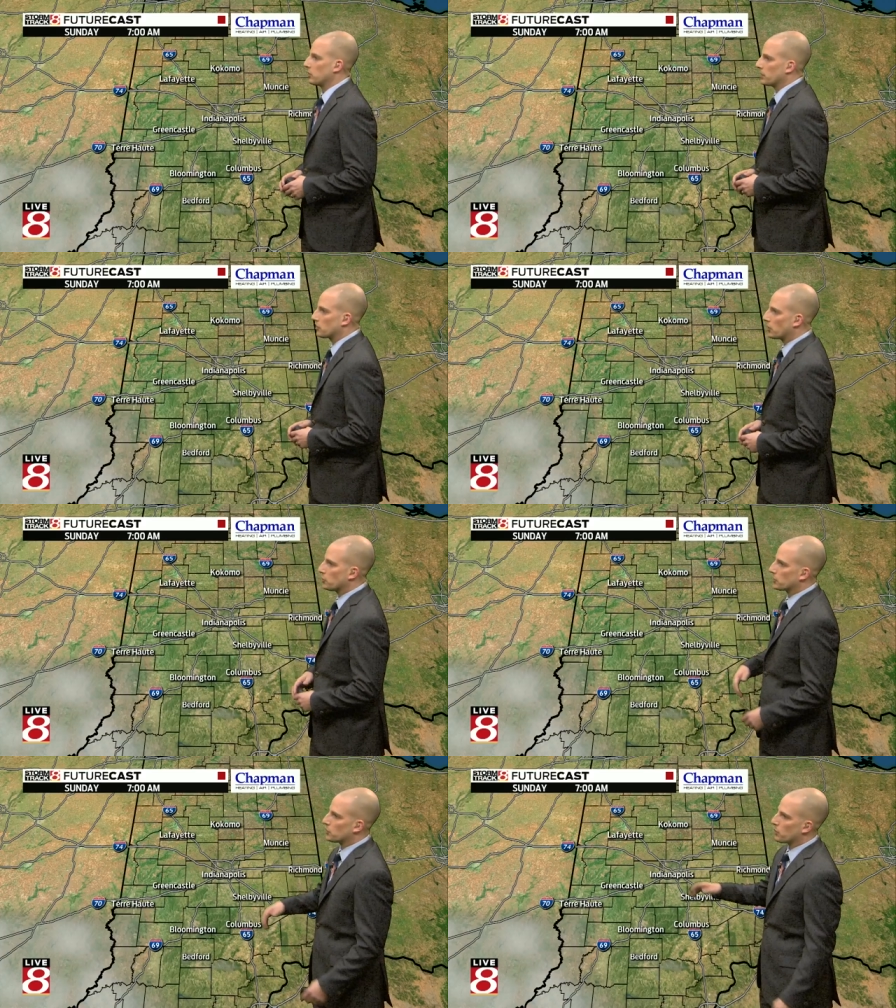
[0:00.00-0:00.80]
So I'm going to start
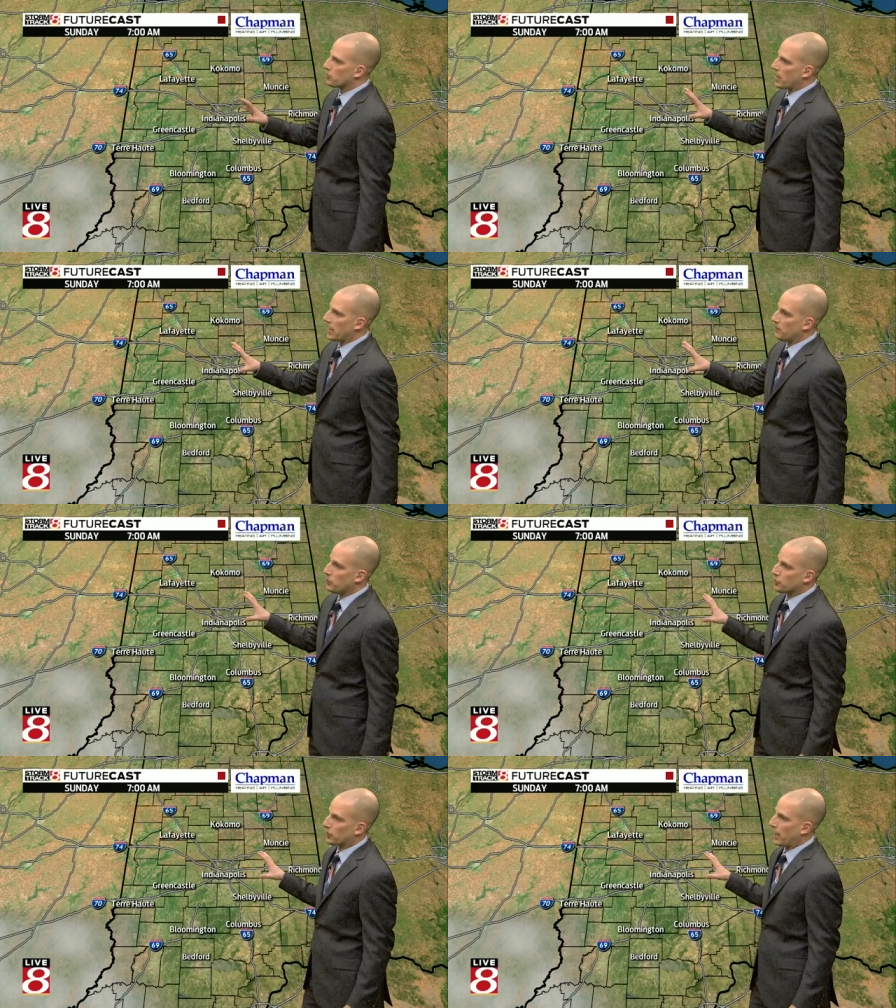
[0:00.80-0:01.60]
you with Storm Track 8
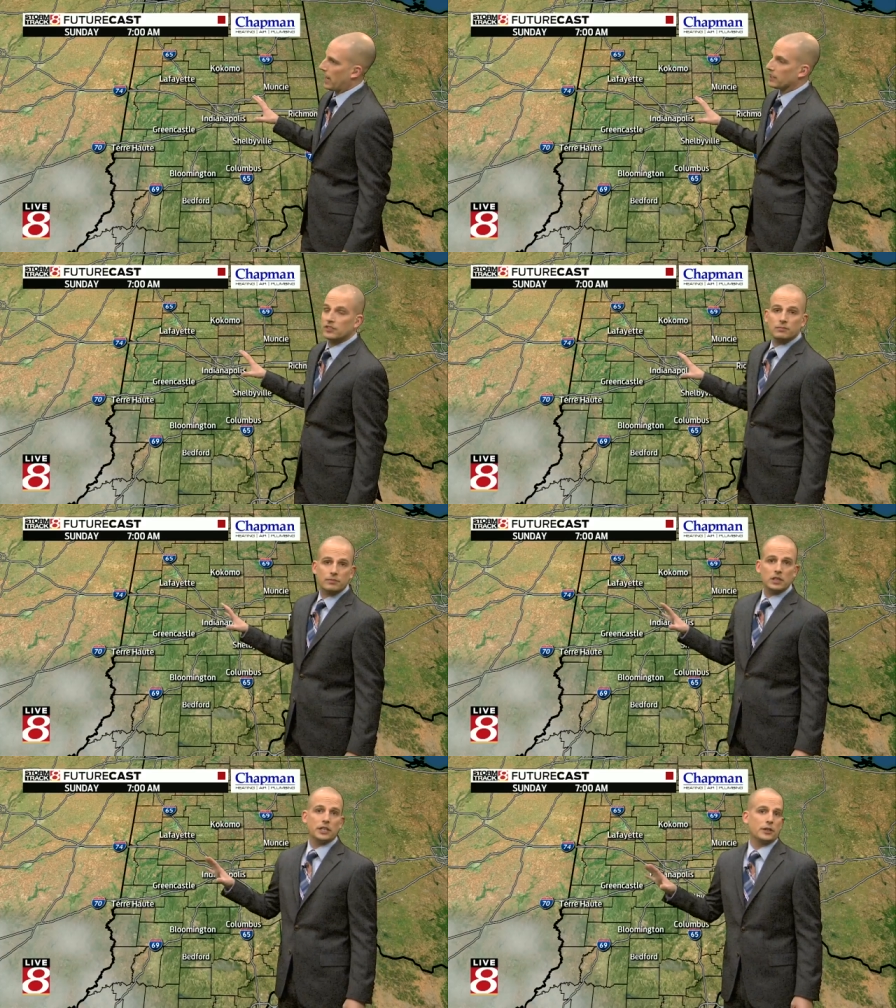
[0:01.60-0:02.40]
Futurecast
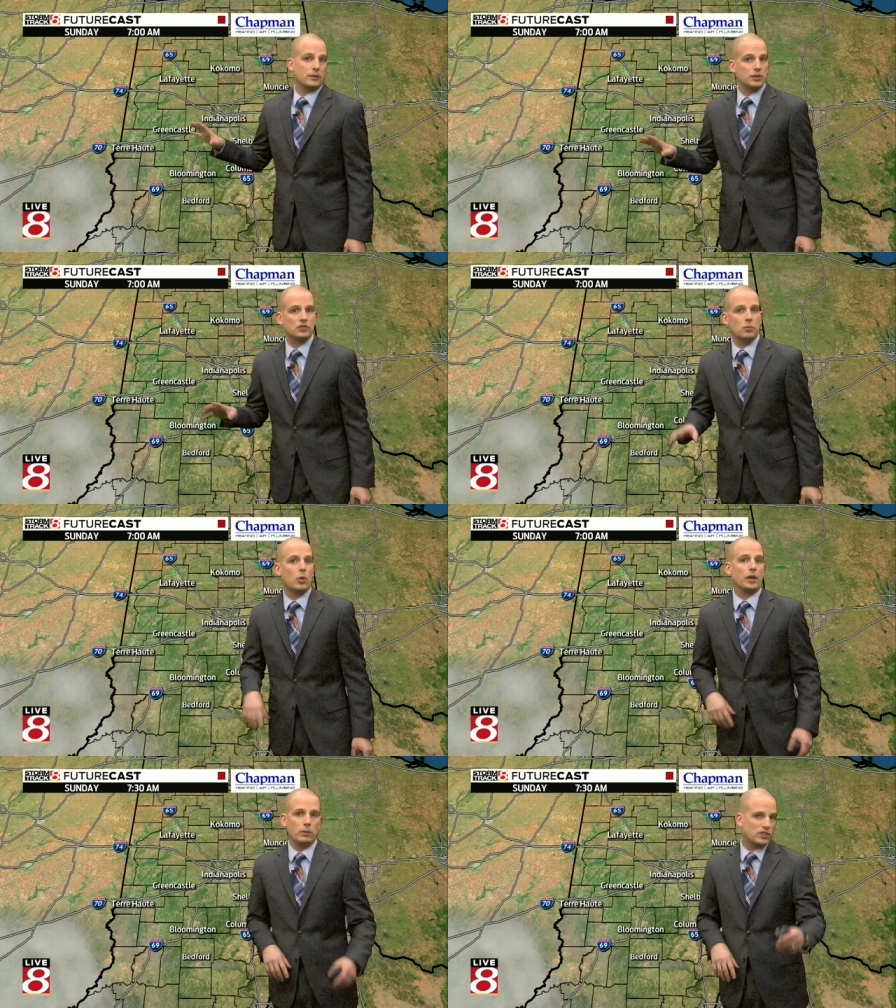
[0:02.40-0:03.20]
clear this
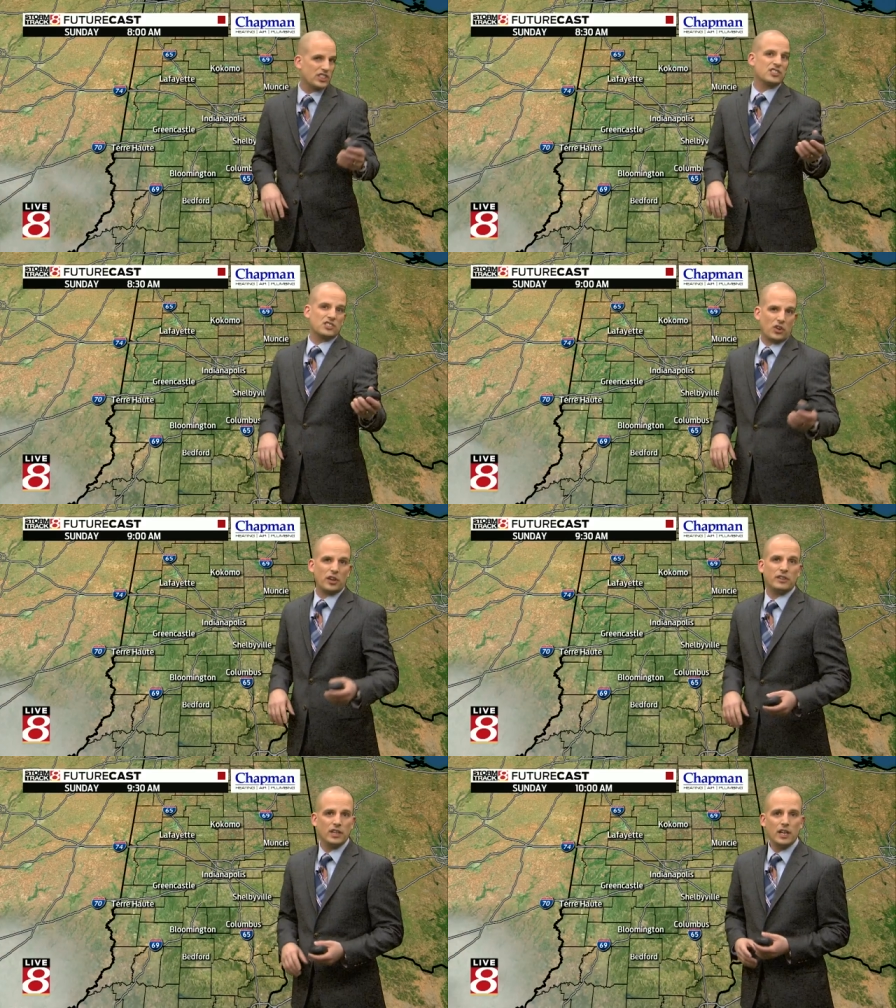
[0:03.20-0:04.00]
morning, which is
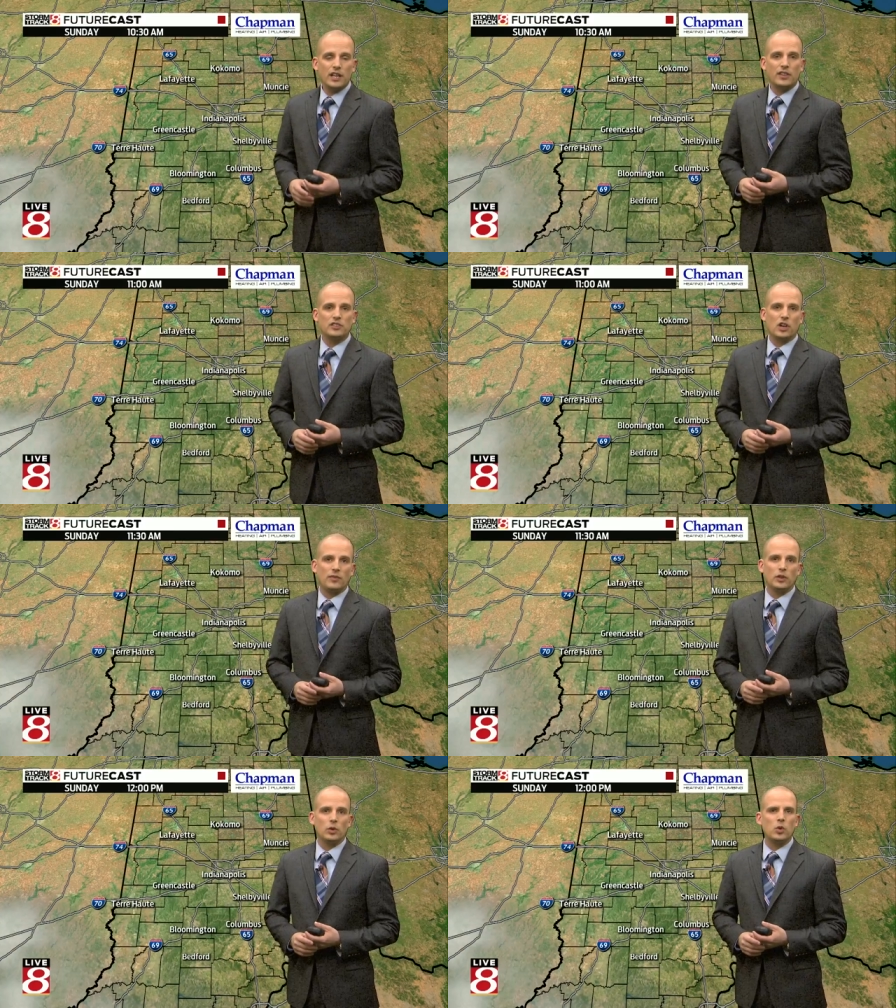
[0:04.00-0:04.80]
starting things
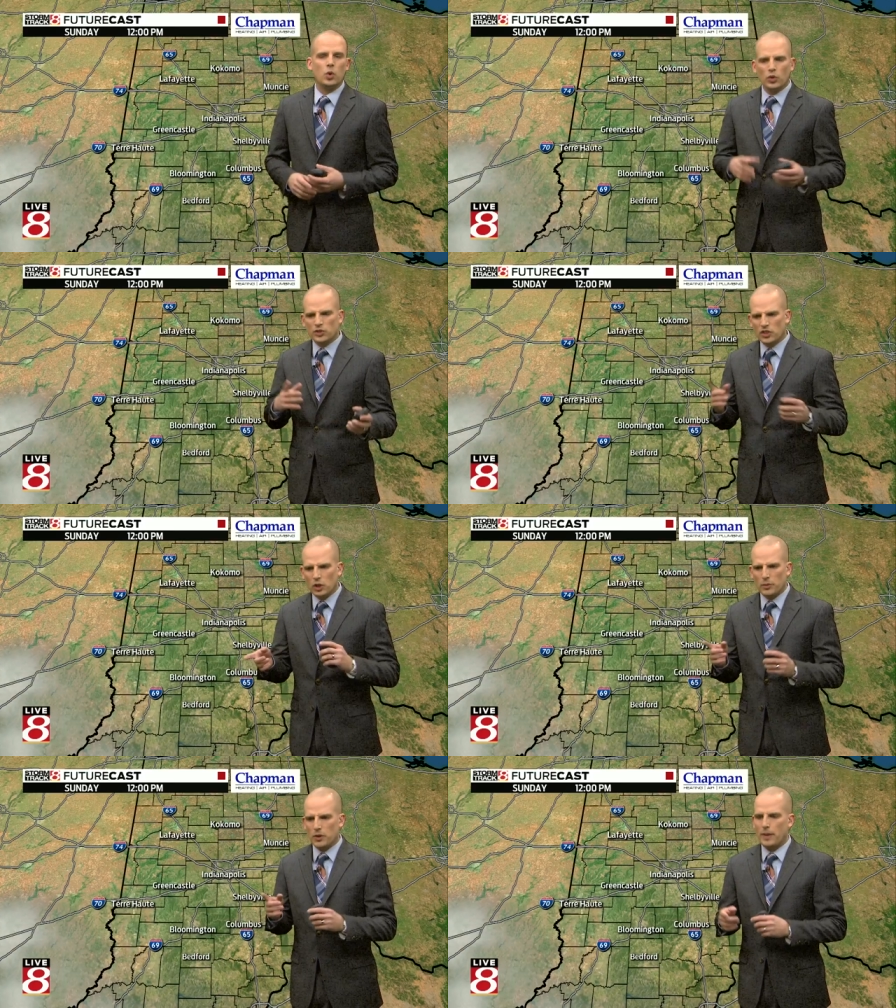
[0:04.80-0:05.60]
off a little cool. There's a
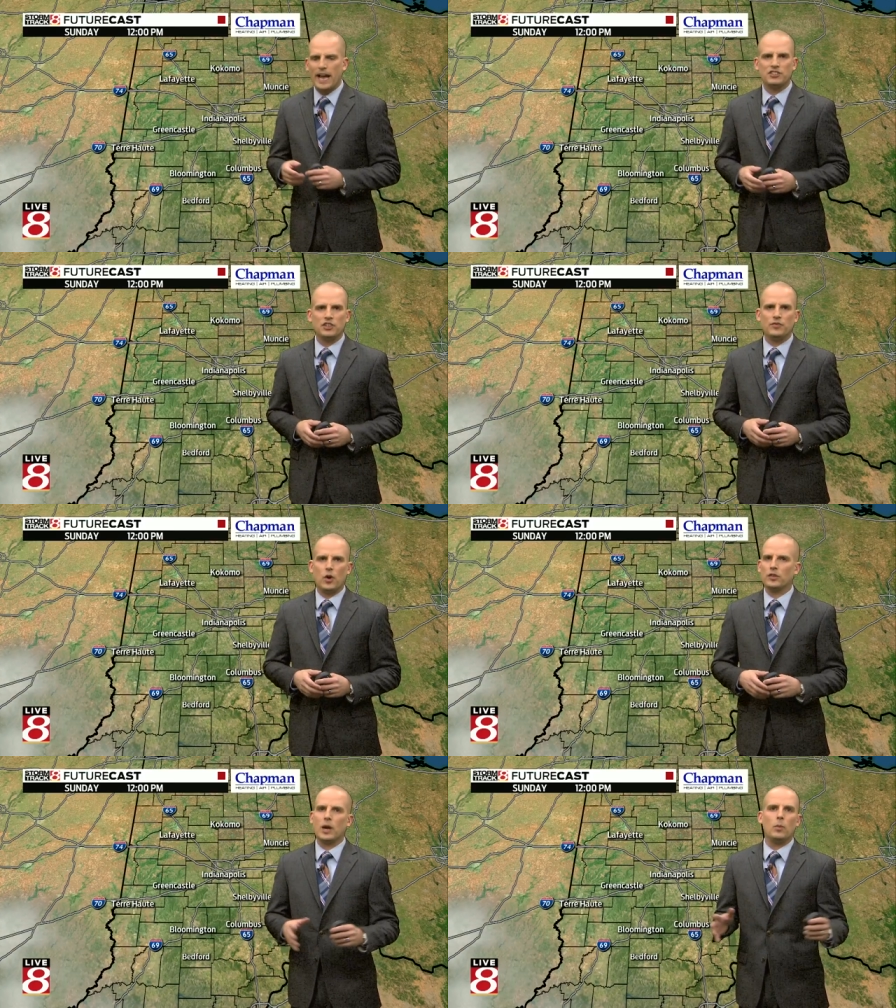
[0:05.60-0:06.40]
little bit of patchy
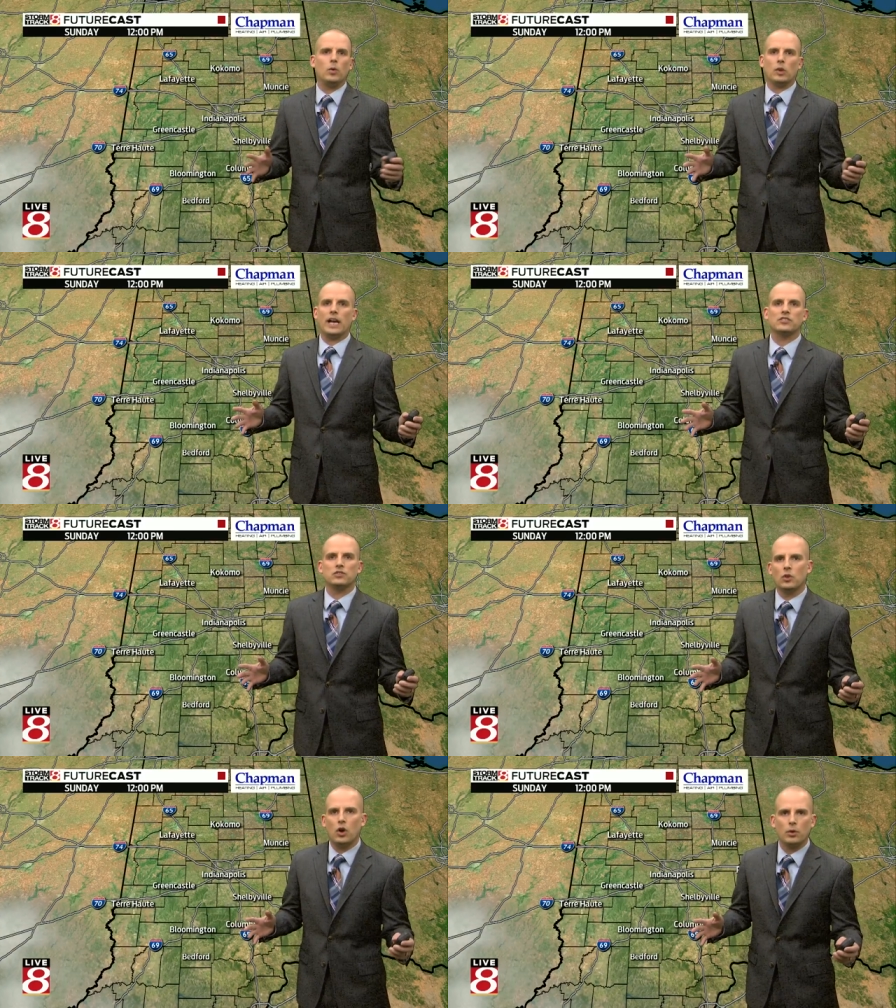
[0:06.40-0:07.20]
fog that won't
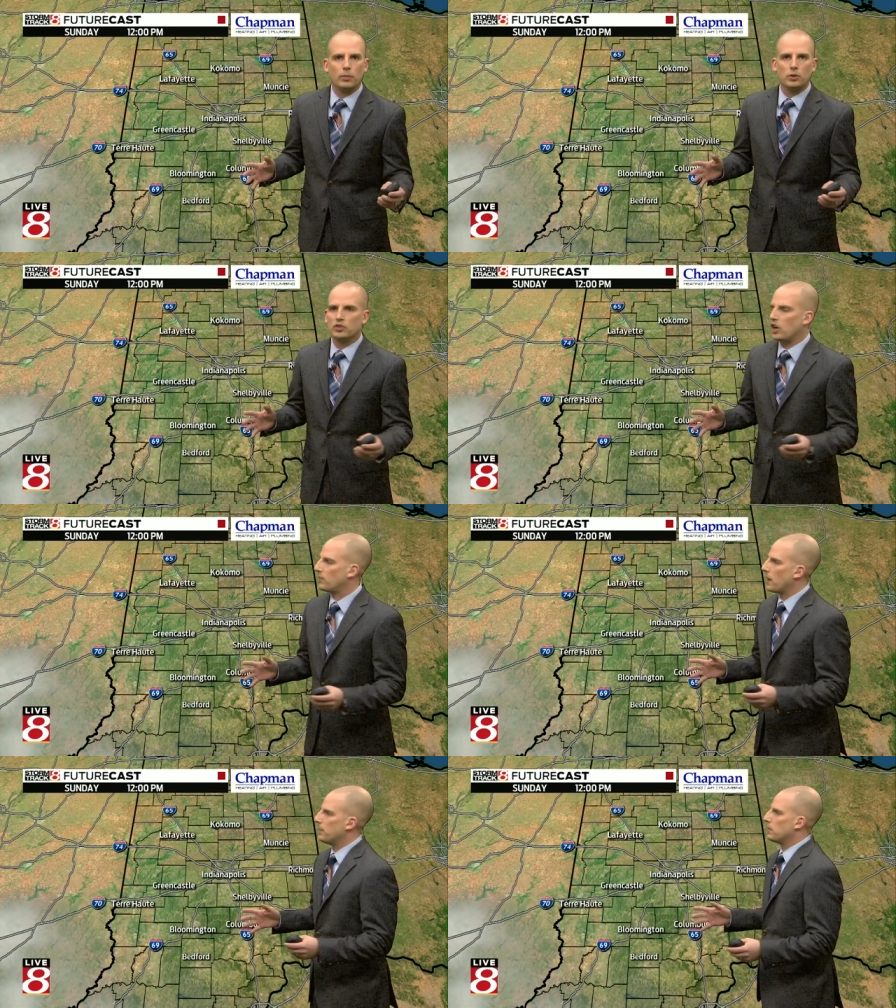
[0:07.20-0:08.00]
last long, burns
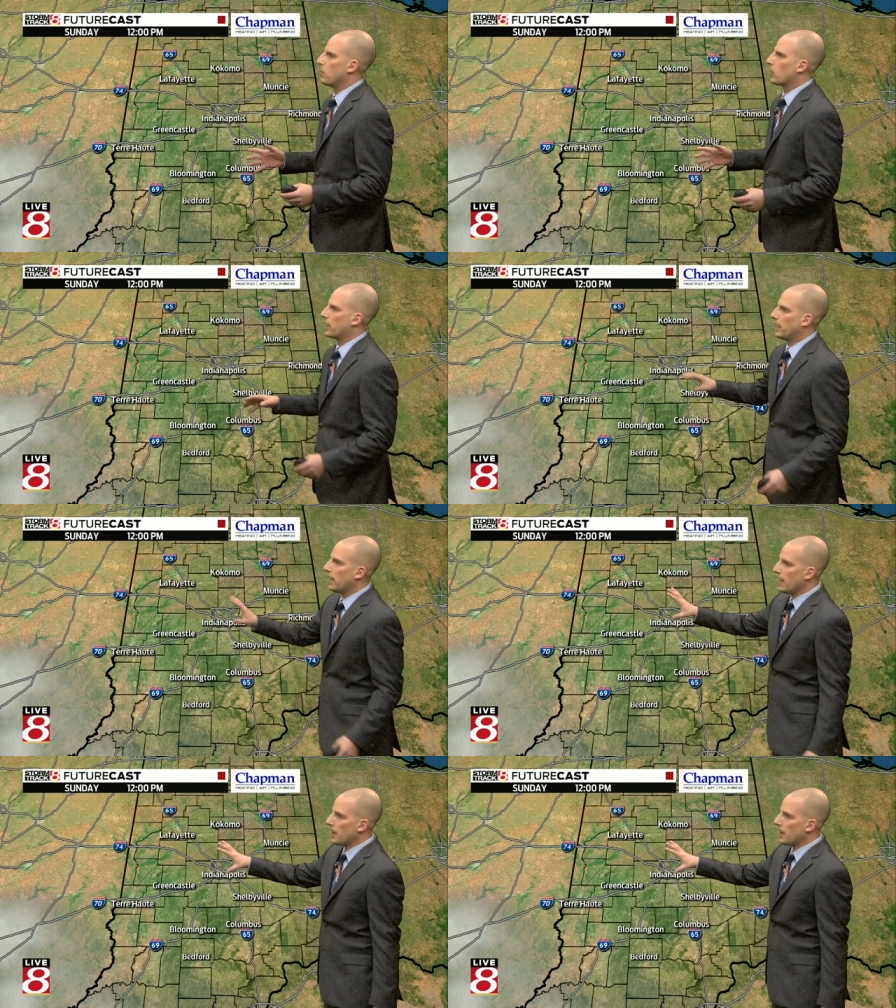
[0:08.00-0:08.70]
off by mid-morning.